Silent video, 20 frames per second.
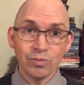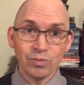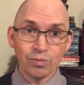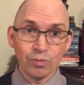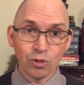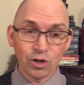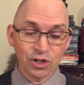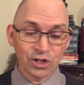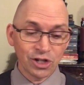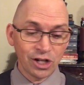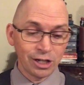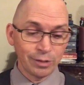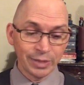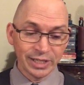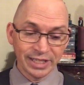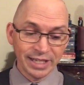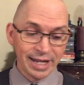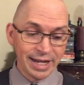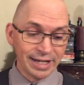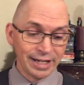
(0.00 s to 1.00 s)
more
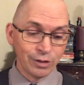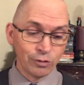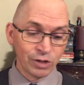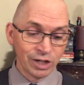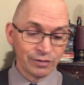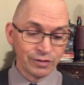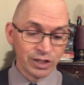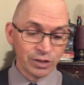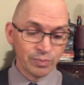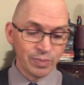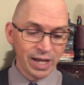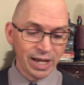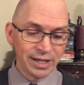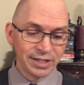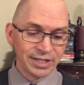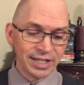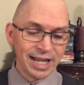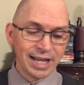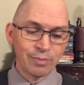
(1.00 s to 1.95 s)
Solomon Kane and one of his best,